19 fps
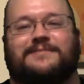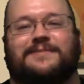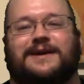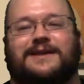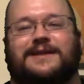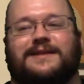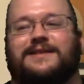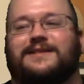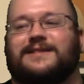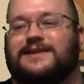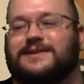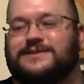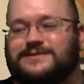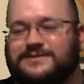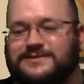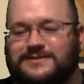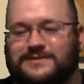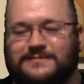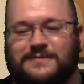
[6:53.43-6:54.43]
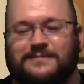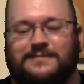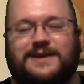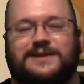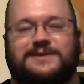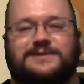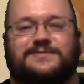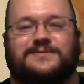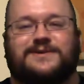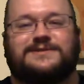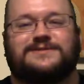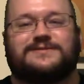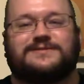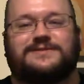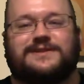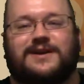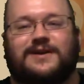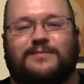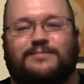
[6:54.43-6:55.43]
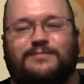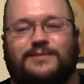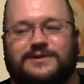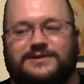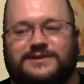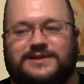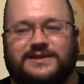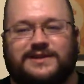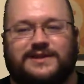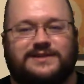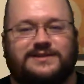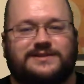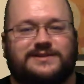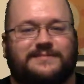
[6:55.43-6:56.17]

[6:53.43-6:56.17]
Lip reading: but these are some amazing wrestlers that are booked in this.